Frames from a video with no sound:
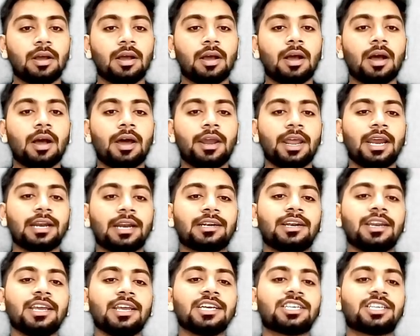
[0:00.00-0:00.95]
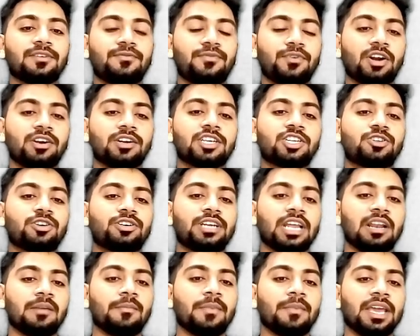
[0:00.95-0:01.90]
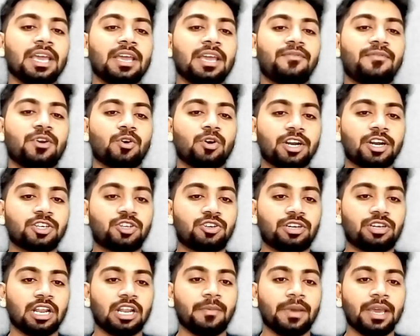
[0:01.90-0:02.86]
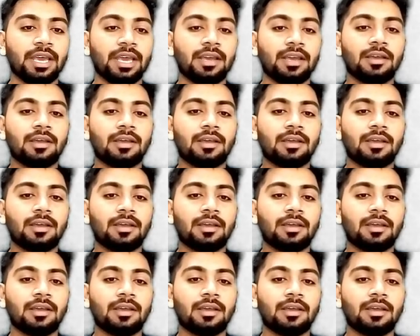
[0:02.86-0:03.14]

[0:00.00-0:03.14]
At least if you understood, tell me. If you don't understand, tell me.